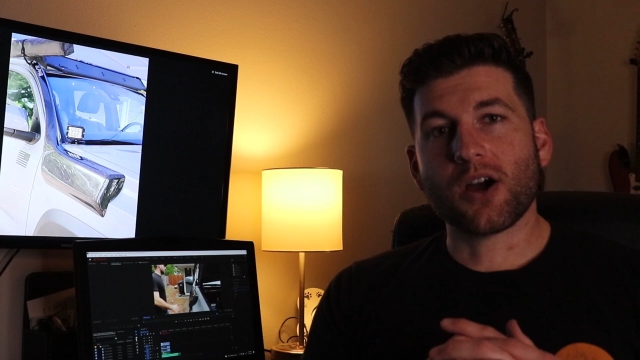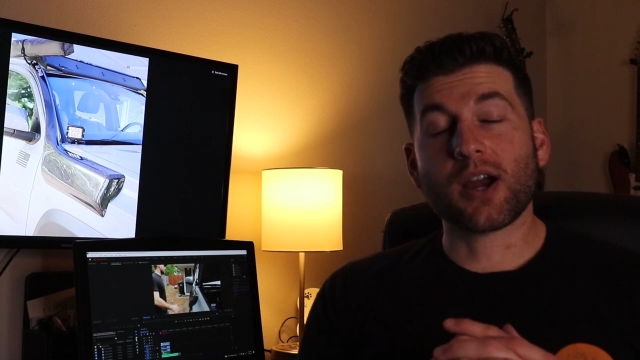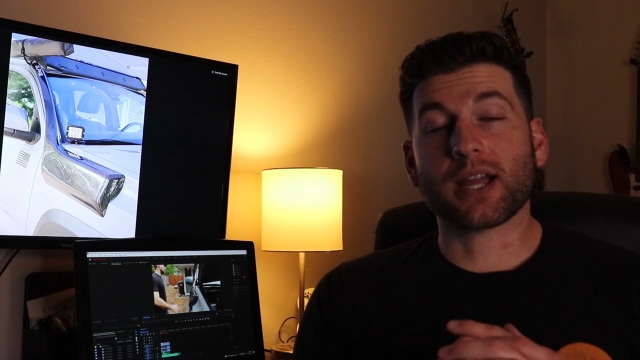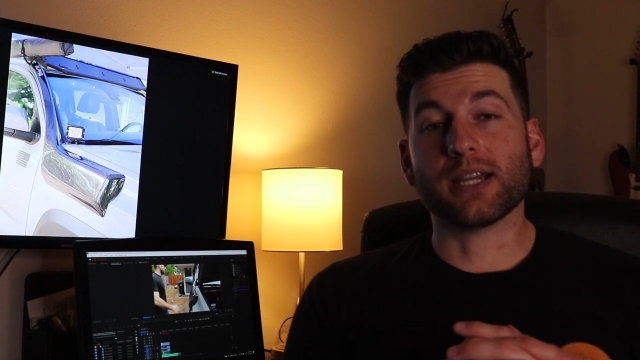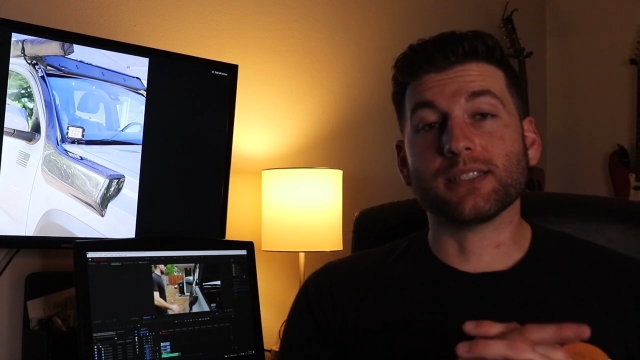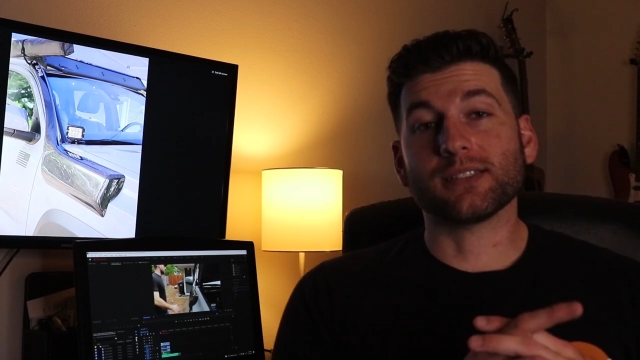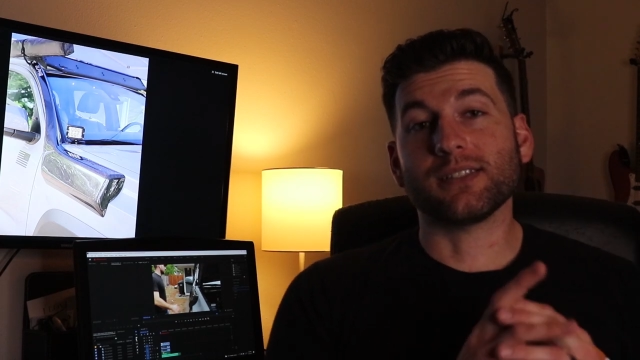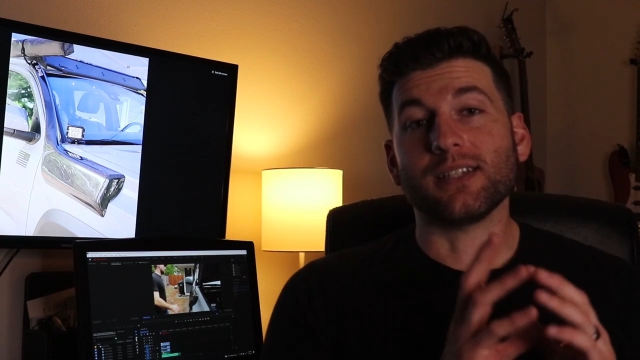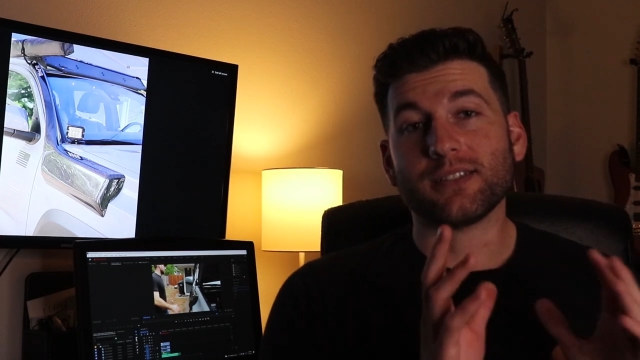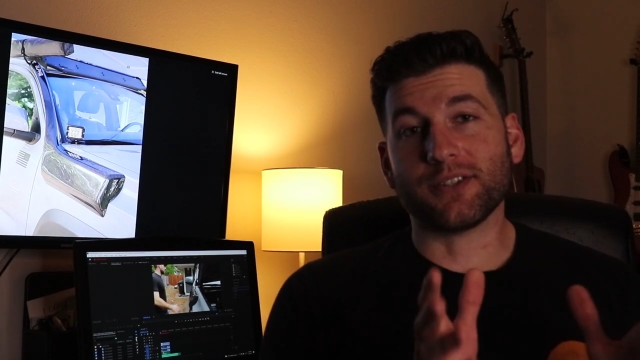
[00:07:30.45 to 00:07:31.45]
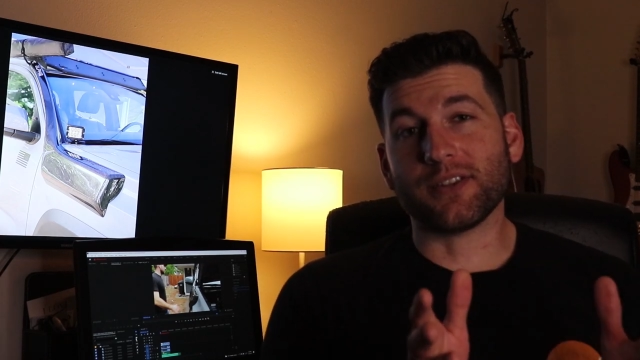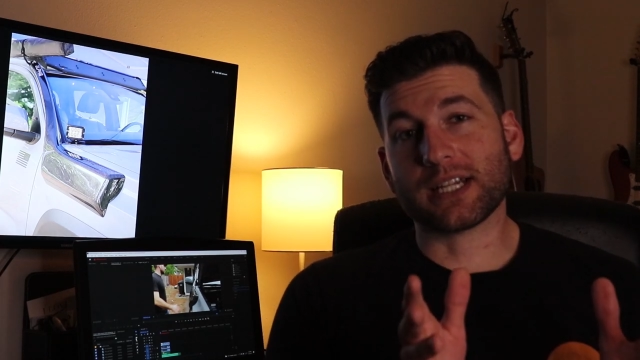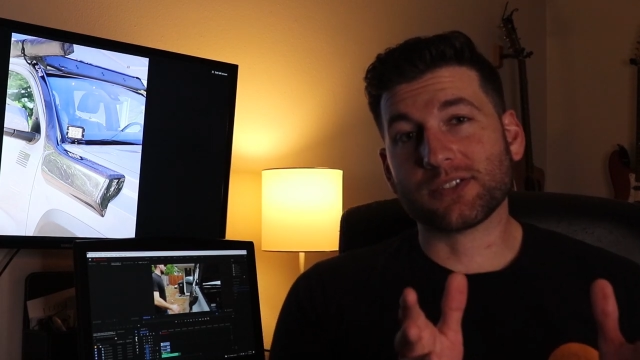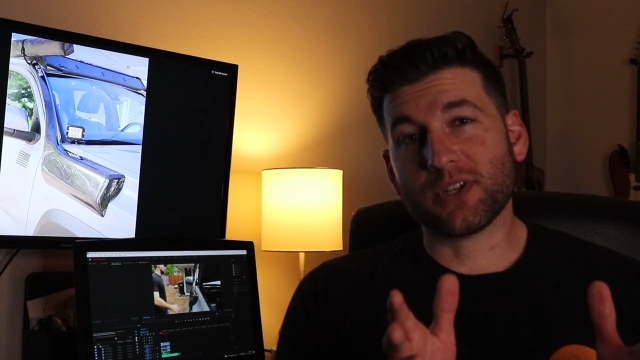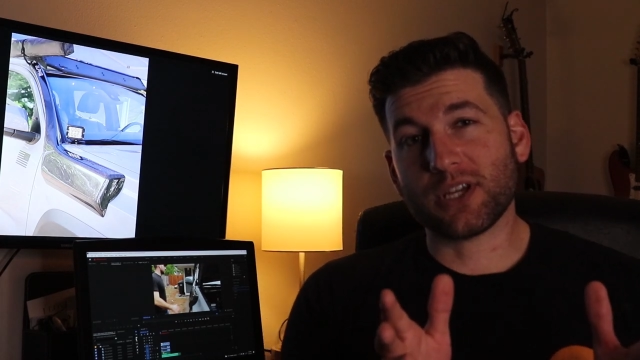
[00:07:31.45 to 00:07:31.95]
All right guys, until the
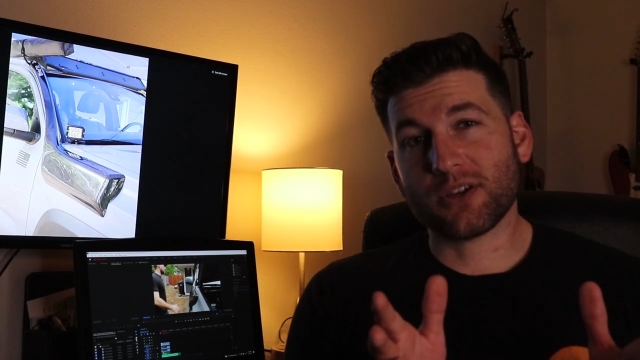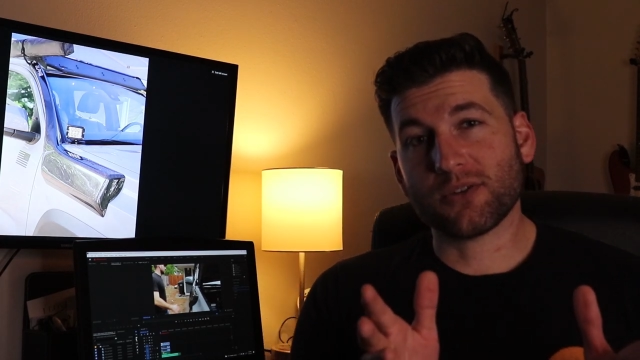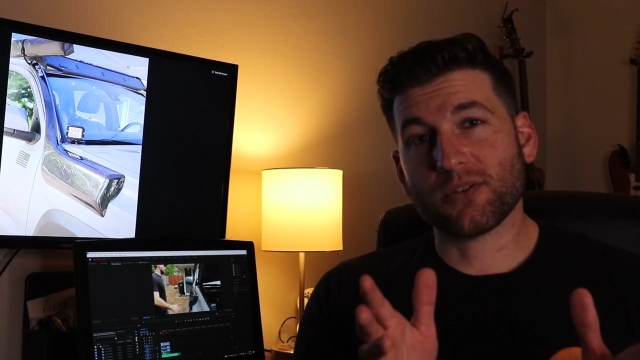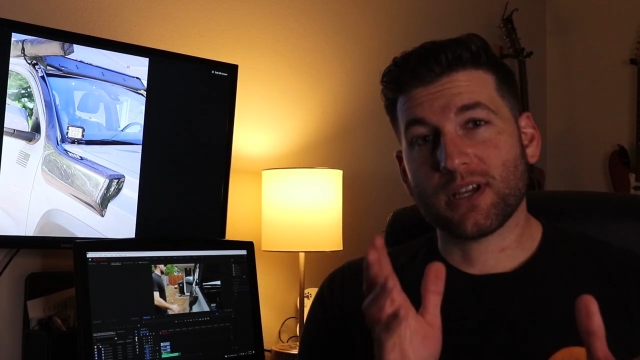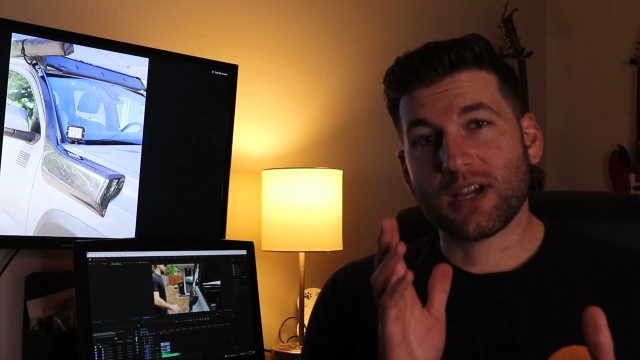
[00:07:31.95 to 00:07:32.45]
next video,